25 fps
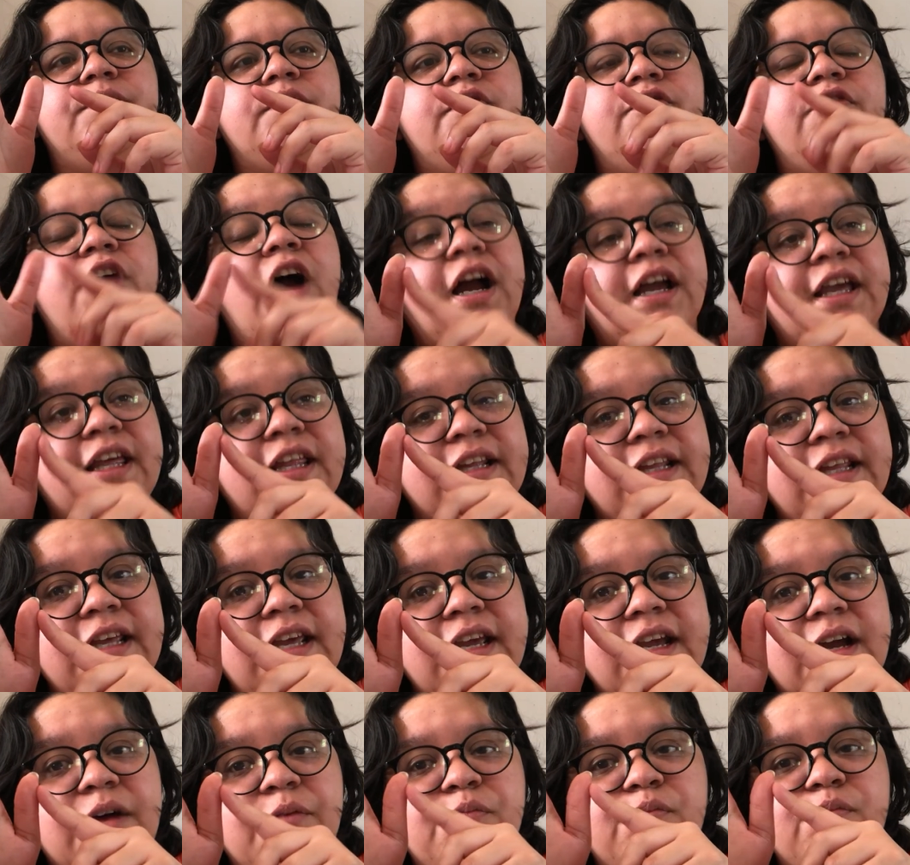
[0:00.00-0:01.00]
Rocket
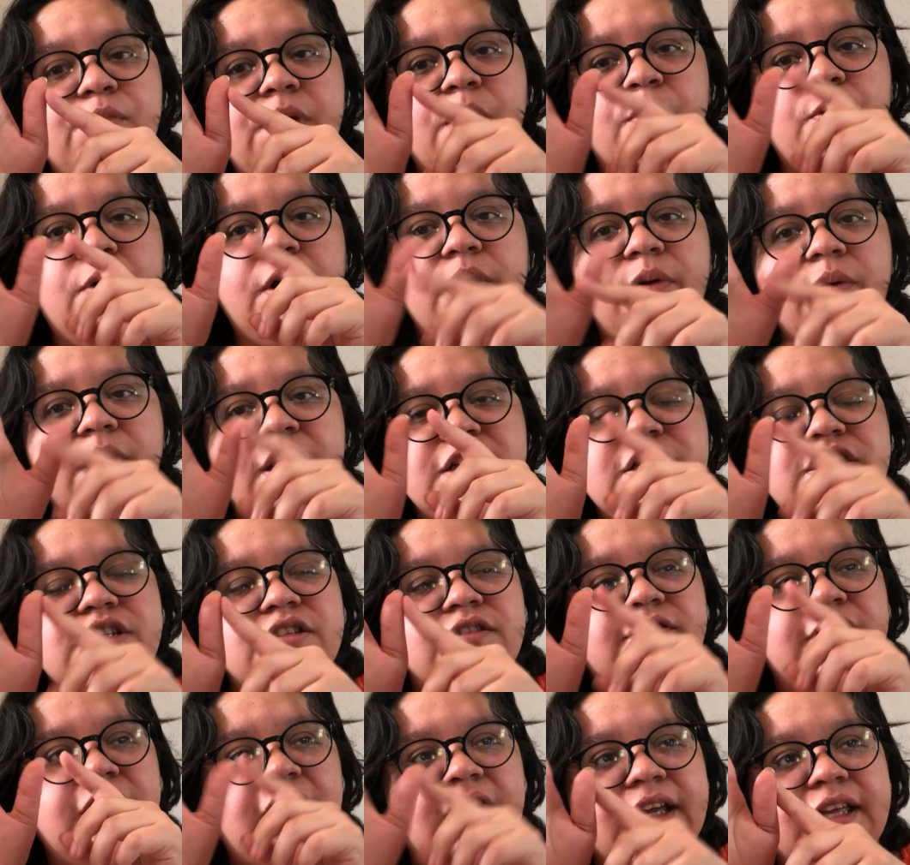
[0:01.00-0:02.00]
League. I want to watch the
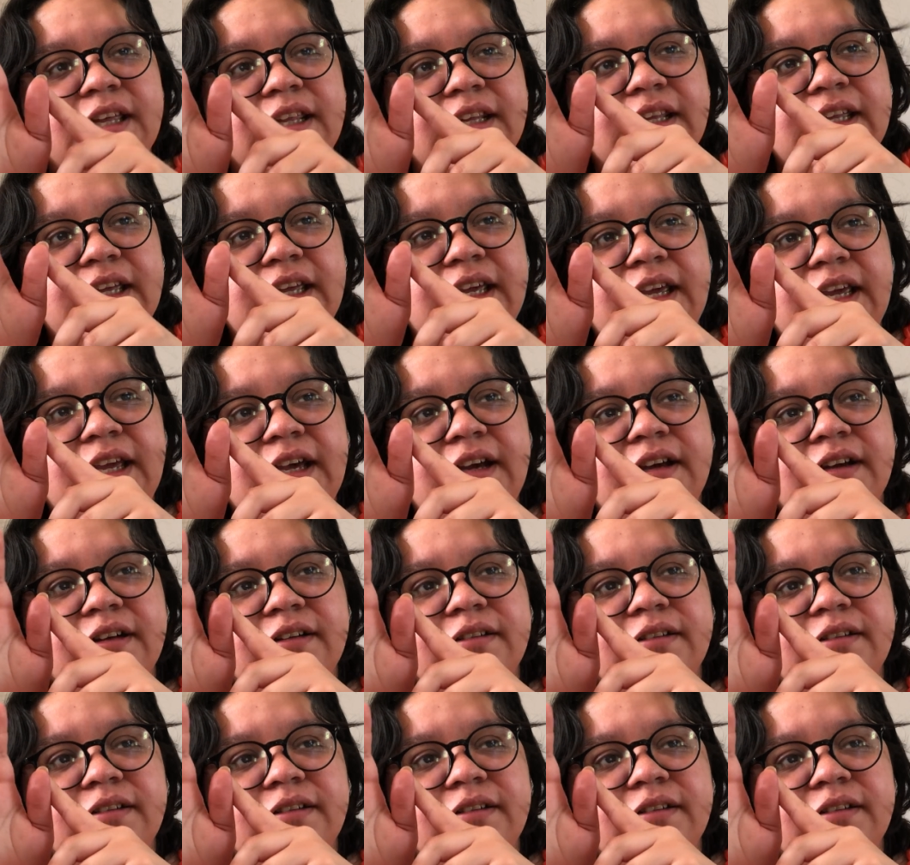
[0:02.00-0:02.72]
Rocket League.